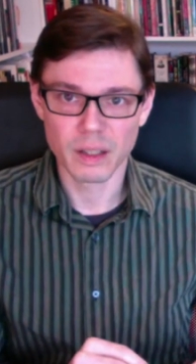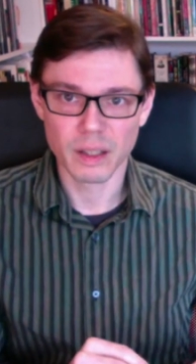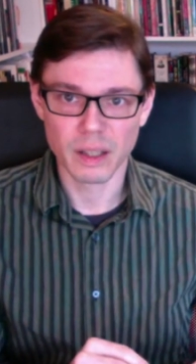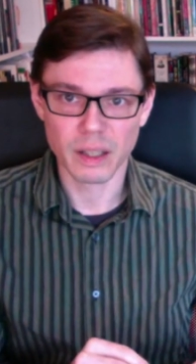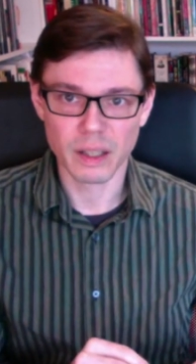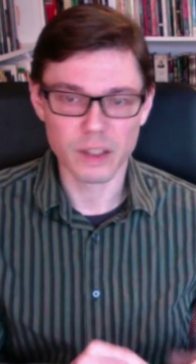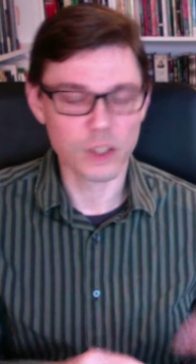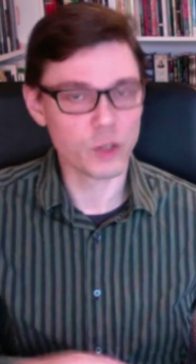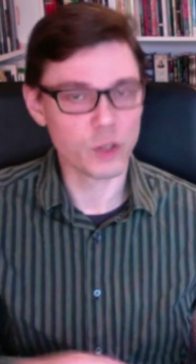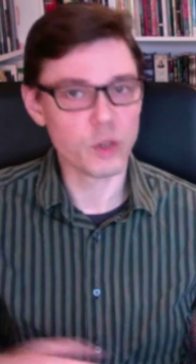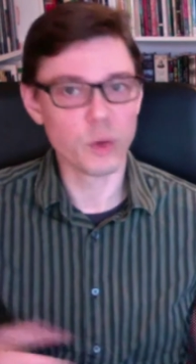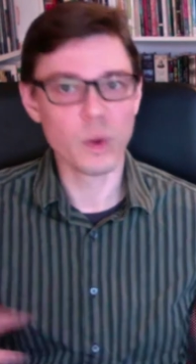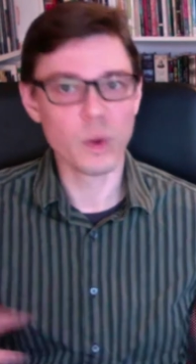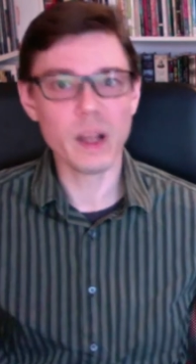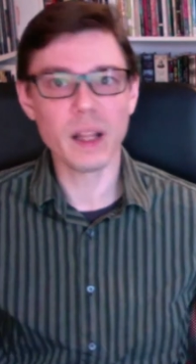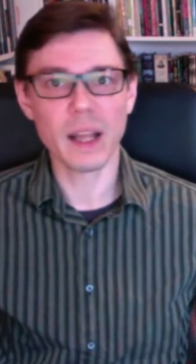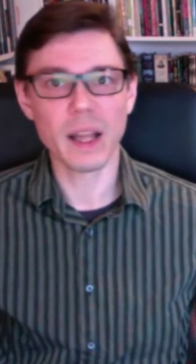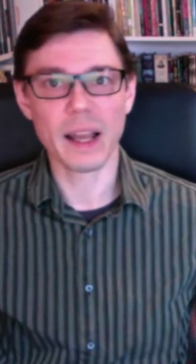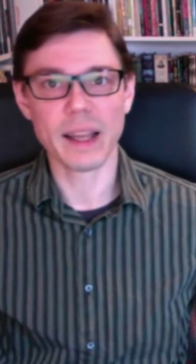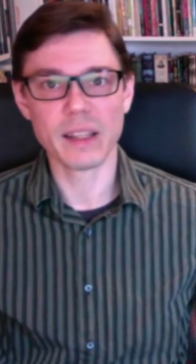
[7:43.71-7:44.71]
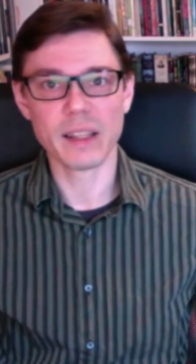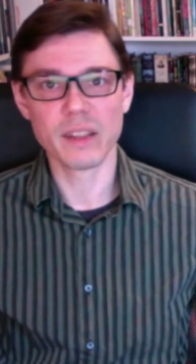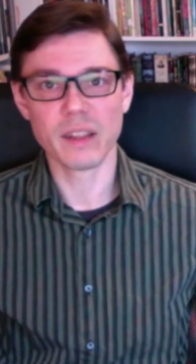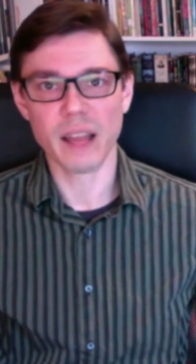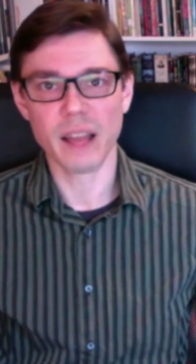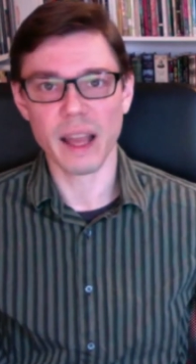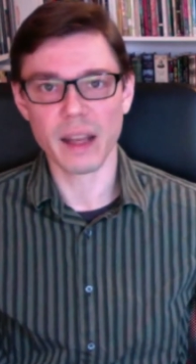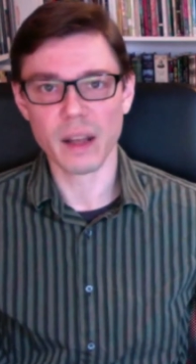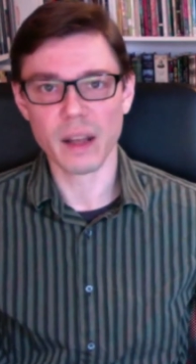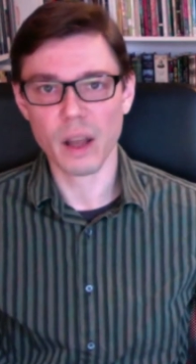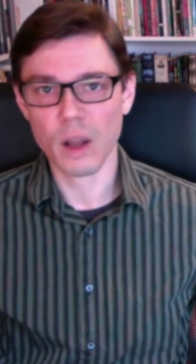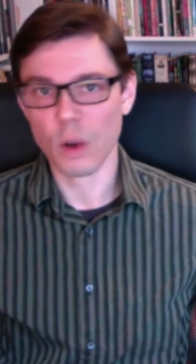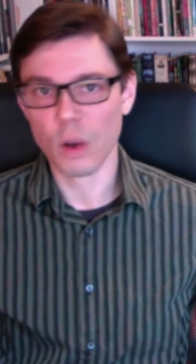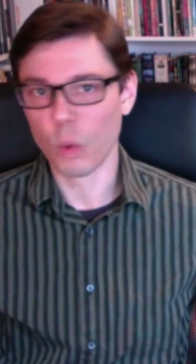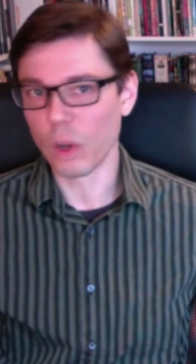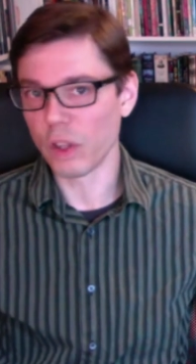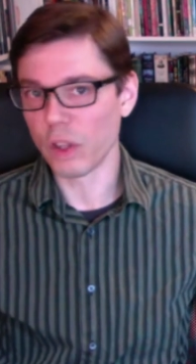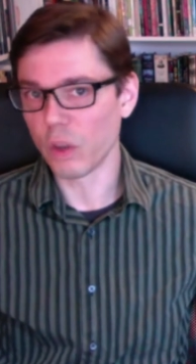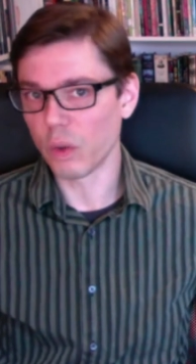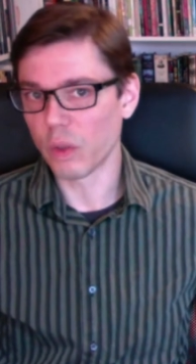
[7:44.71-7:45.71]
Until you realize that
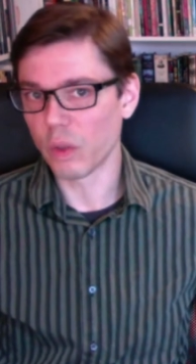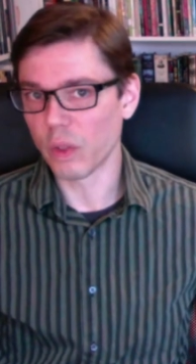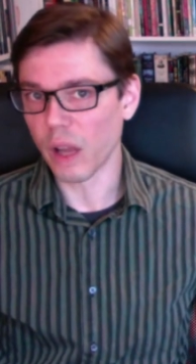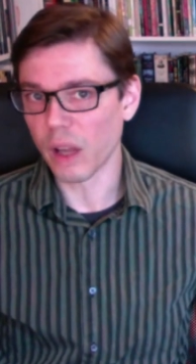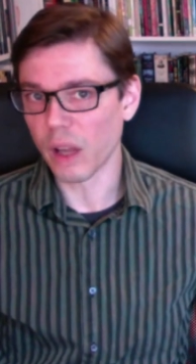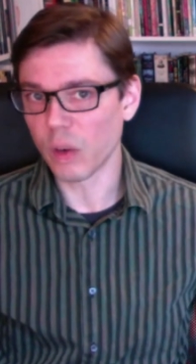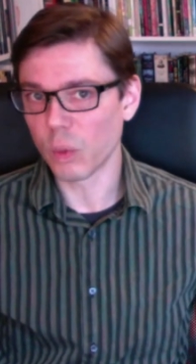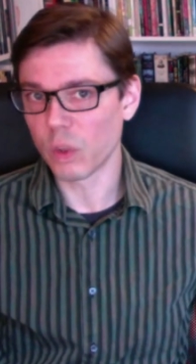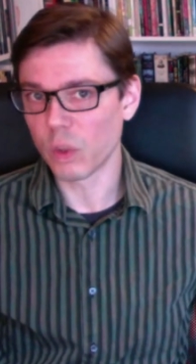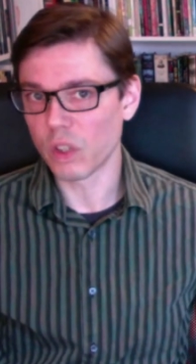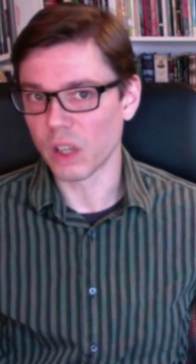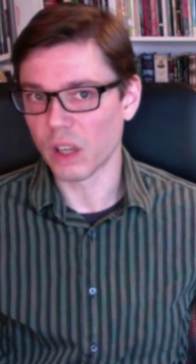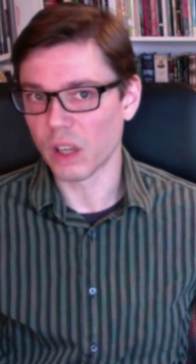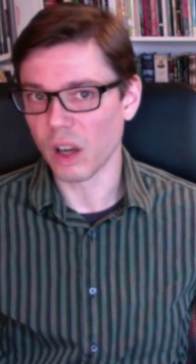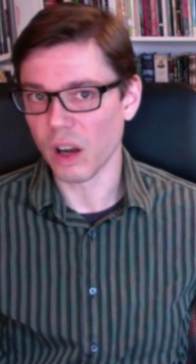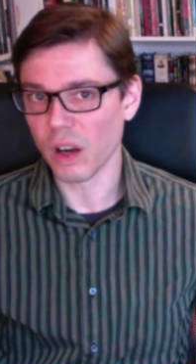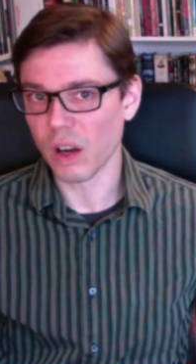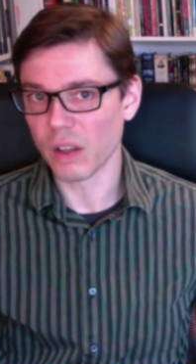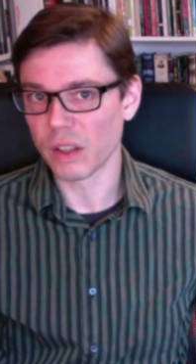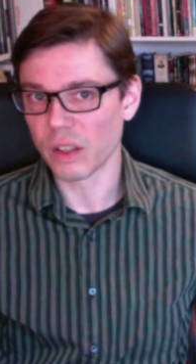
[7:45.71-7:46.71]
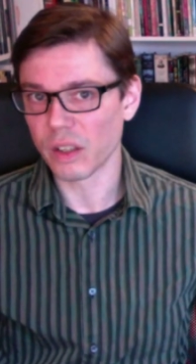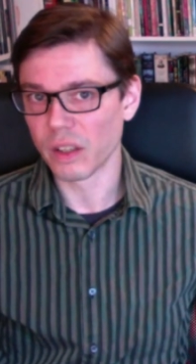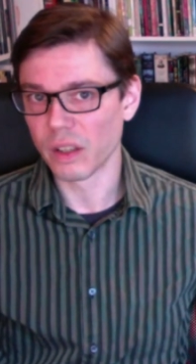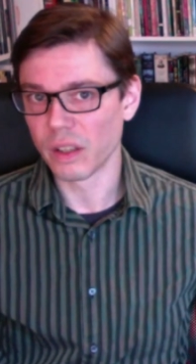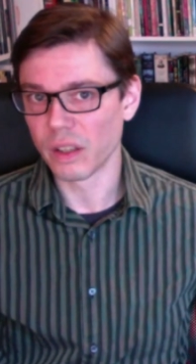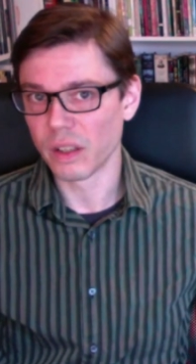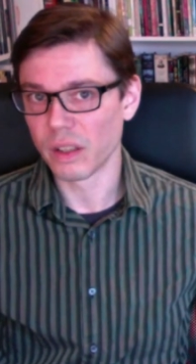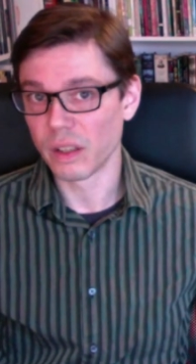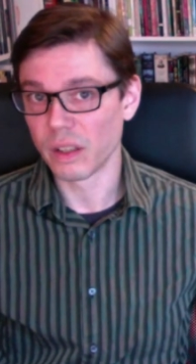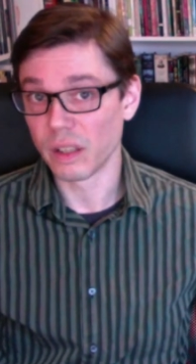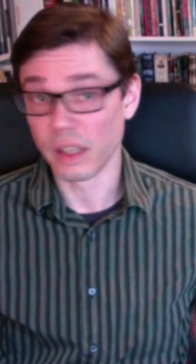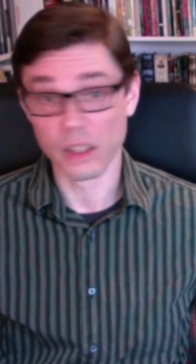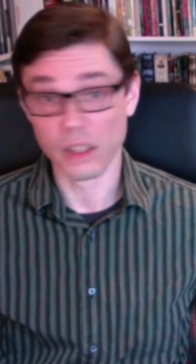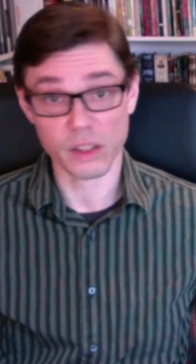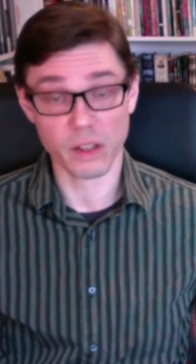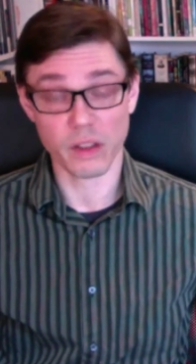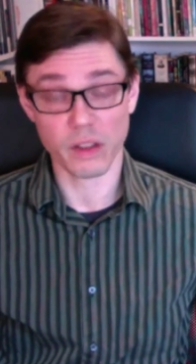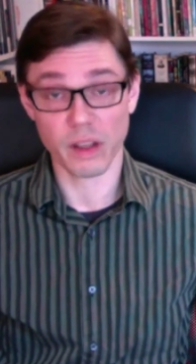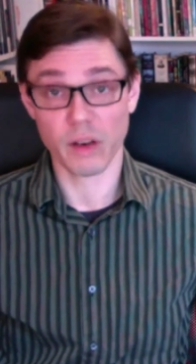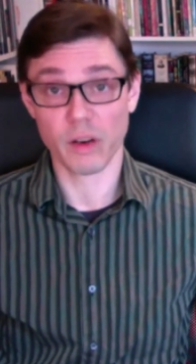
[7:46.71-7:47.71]
what you thought was a cart
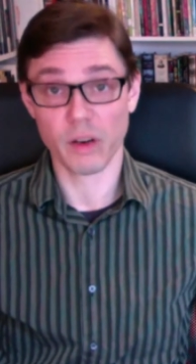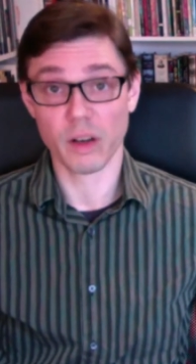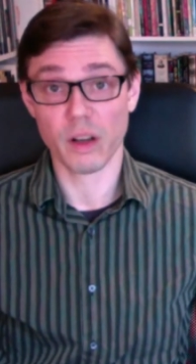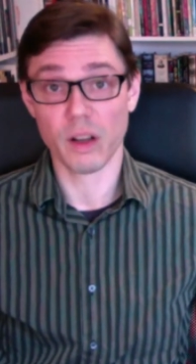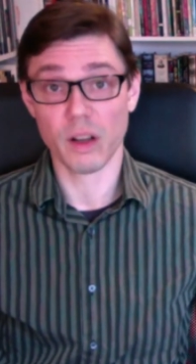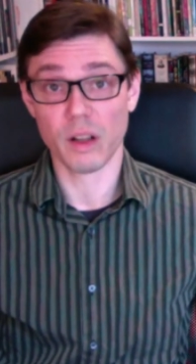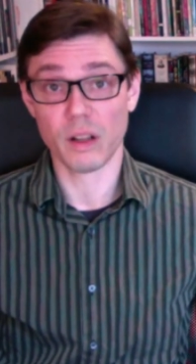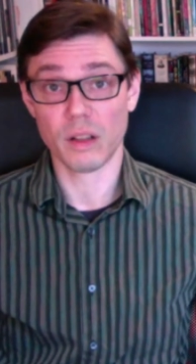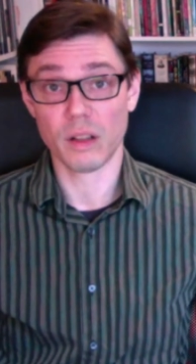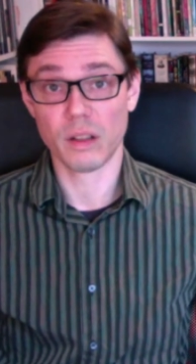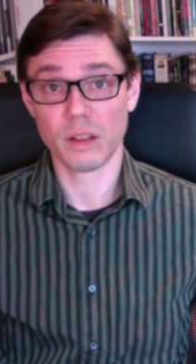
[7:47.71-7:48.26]
isn't there at all.